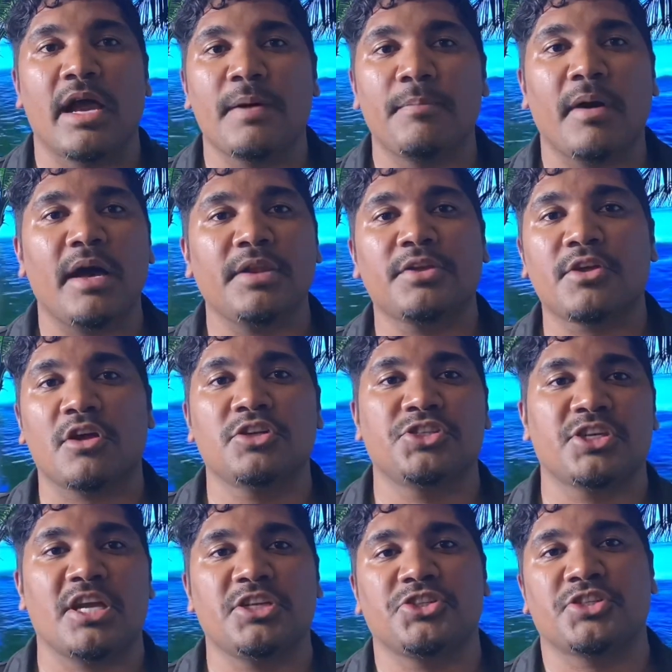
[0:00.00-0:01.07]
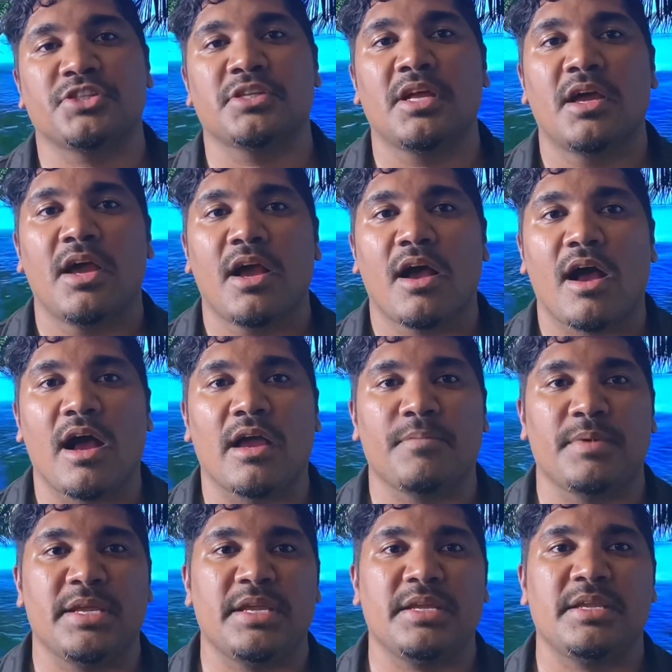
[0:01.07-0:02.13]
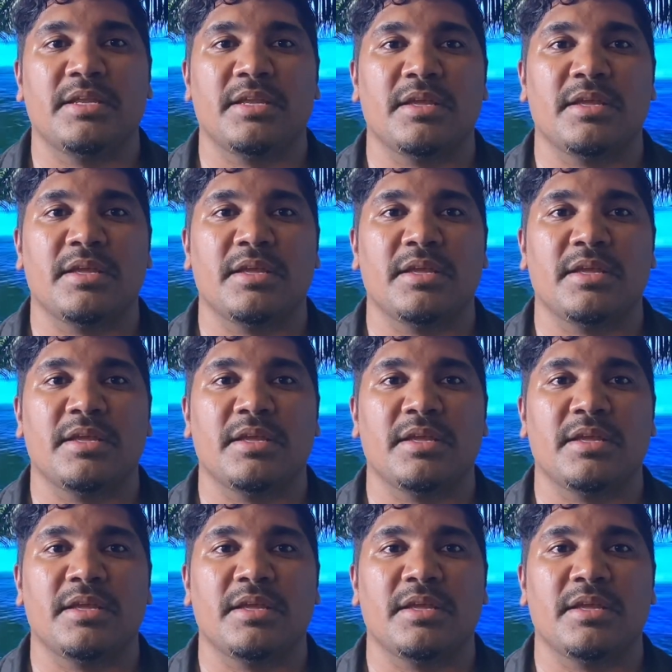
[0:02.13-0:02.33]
And by negotiation, I mean